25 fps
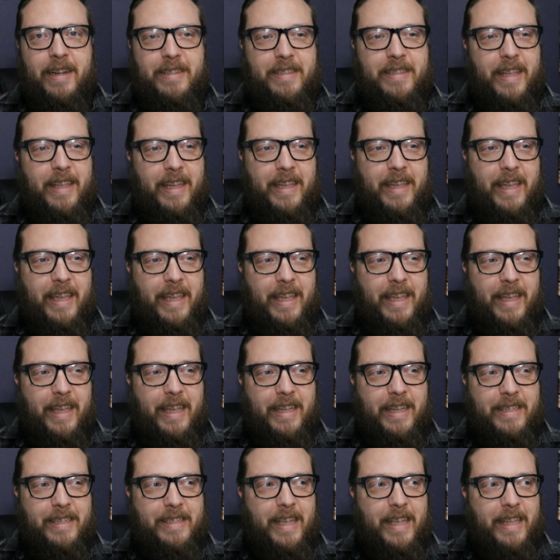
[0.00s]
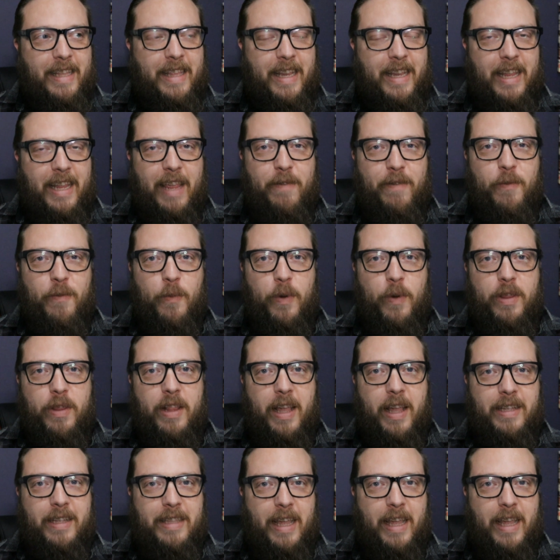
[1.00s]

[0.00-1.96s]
it's like he said that even when